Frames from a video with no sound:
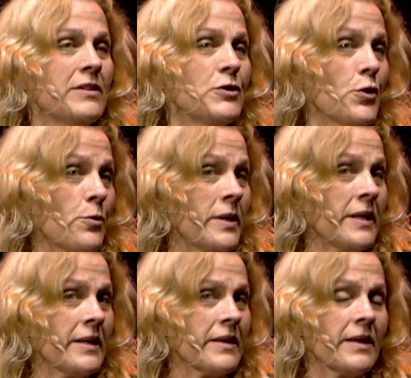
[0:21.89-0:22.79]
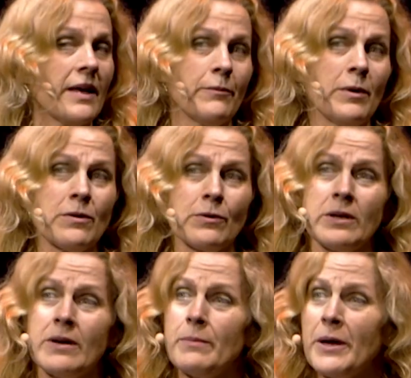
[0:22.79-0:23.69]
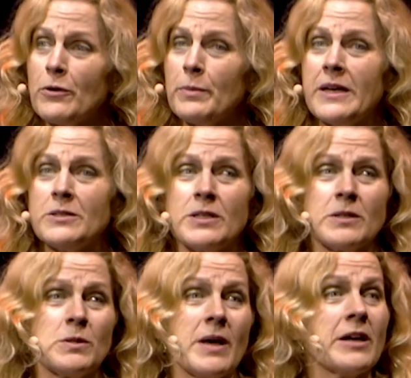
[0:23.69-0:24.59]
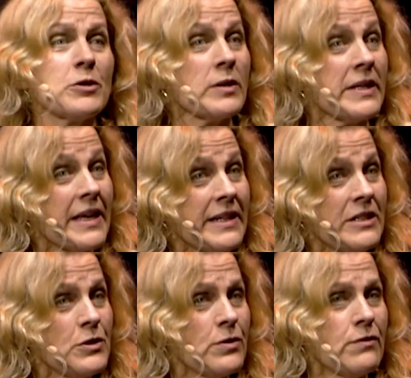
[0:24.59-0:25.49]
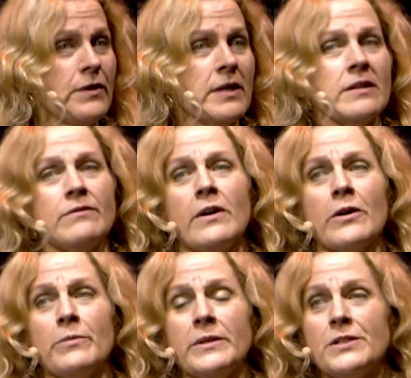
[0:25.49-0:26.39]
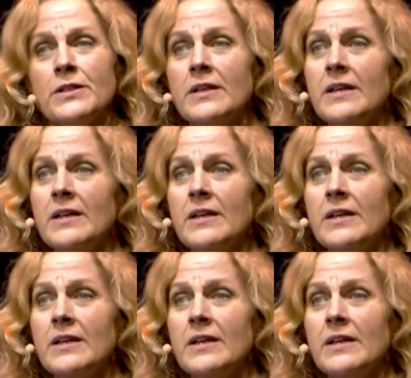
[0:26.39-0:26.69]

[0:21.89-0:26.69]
determining whether or not microplastics actually get into the fetal environment.